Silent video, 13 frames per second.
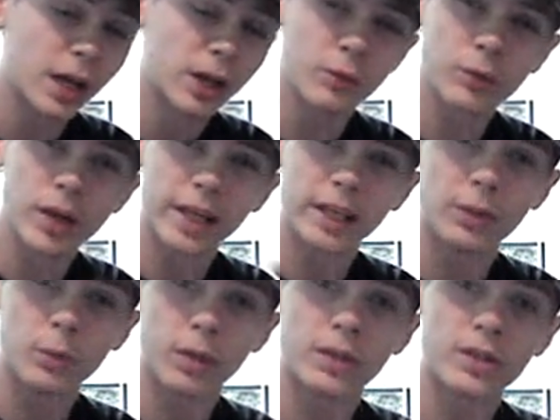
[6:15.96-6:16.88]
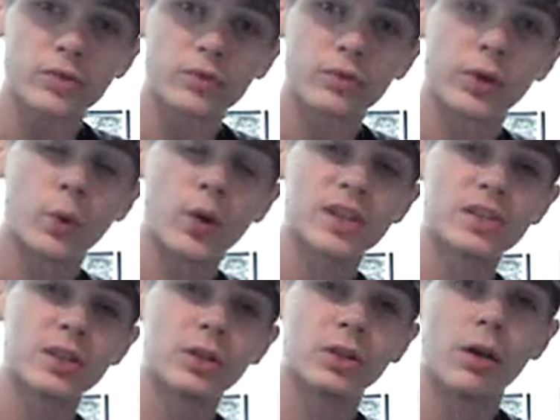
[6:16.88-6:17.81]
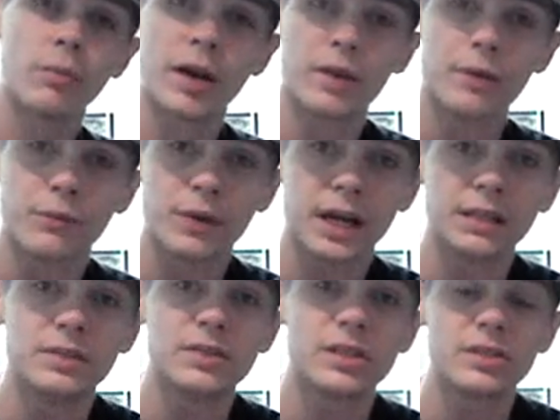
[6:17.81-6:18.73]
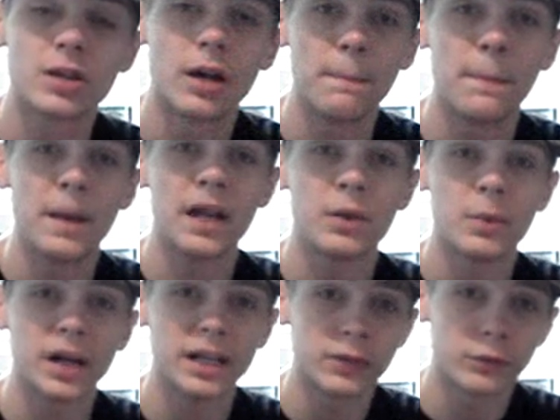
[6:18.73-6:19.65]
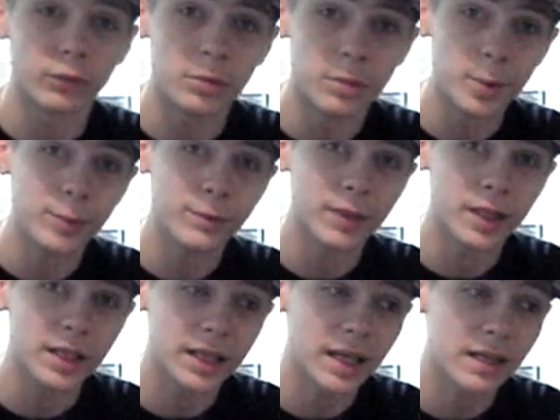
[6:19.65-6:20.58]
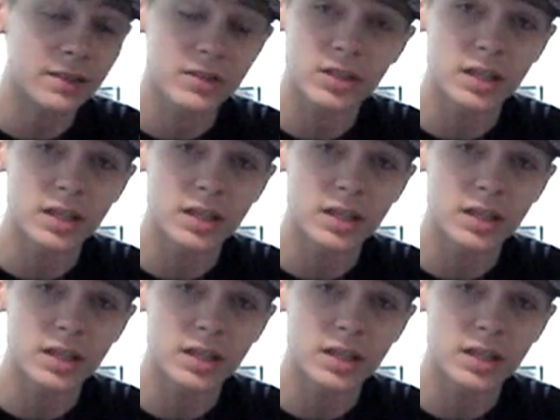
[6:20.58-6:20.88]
and a really one that's requested a lot by the fans is Pennywise from the movie It,